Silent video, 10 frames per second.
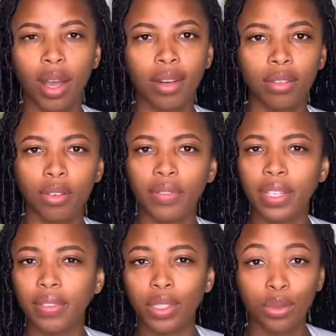I don't know if
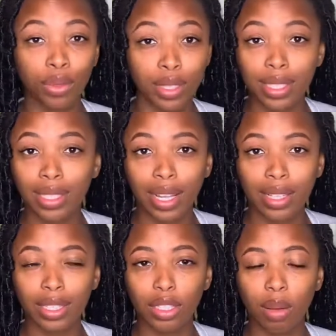every school is like
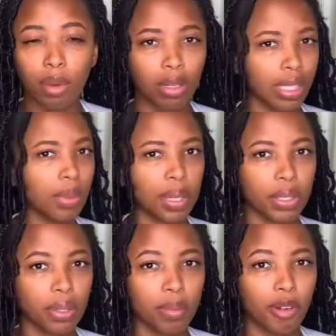this, so I'm only speaking
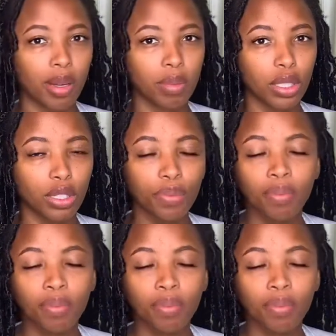on Paul Mitchell.